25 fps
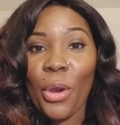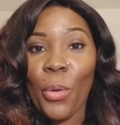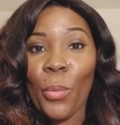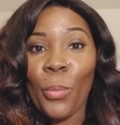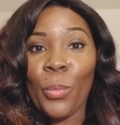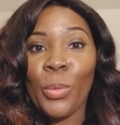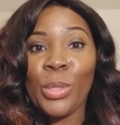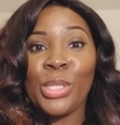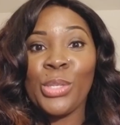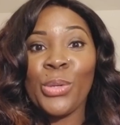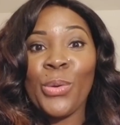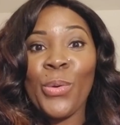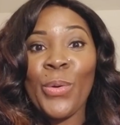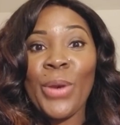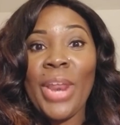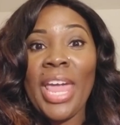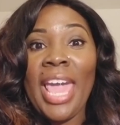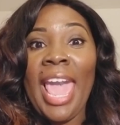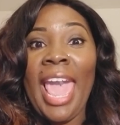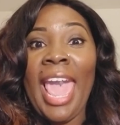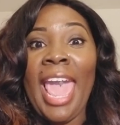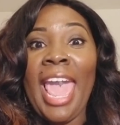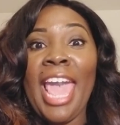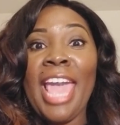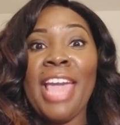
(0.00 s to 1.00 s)
was going to
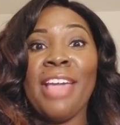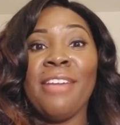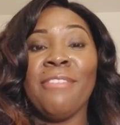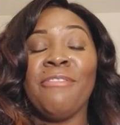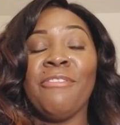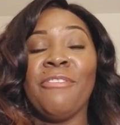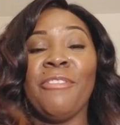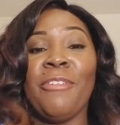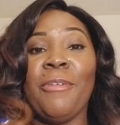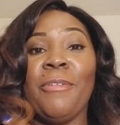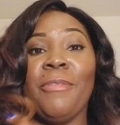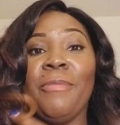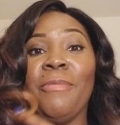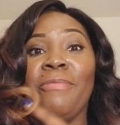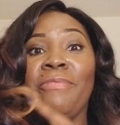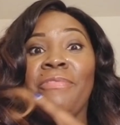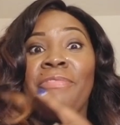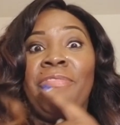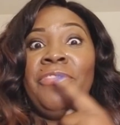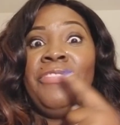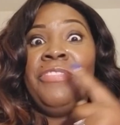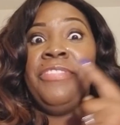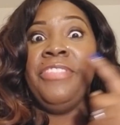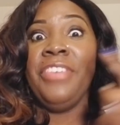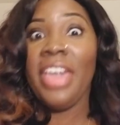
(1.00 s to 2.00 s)
have
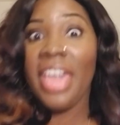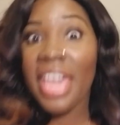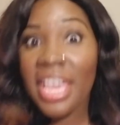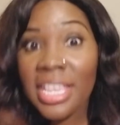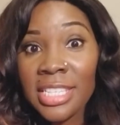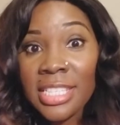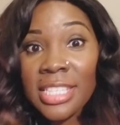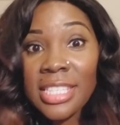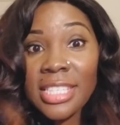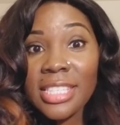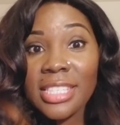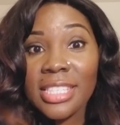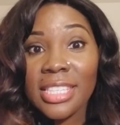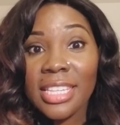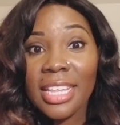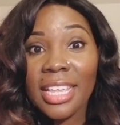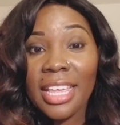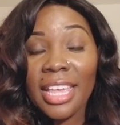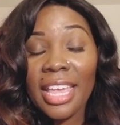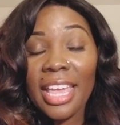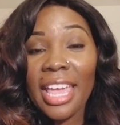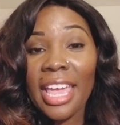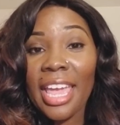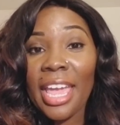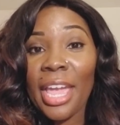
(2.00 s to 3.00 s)
this
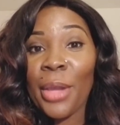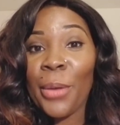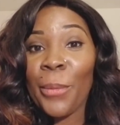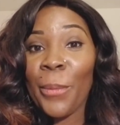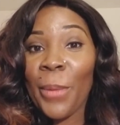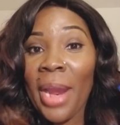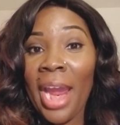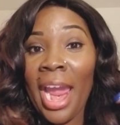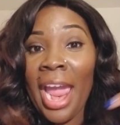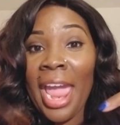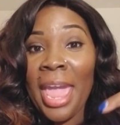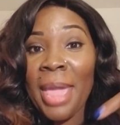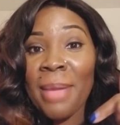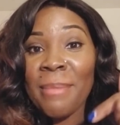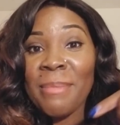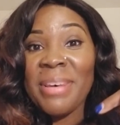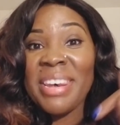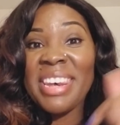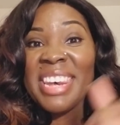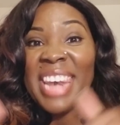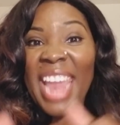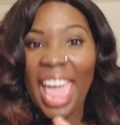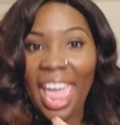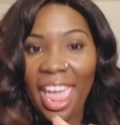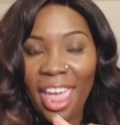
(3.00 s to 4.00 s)
and where I
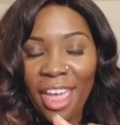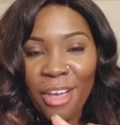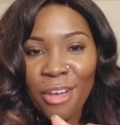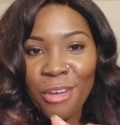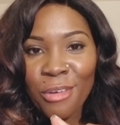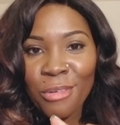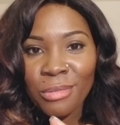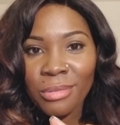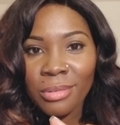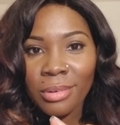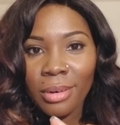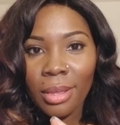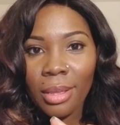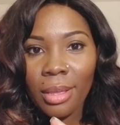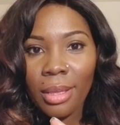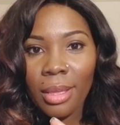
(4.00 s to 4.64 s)
am now,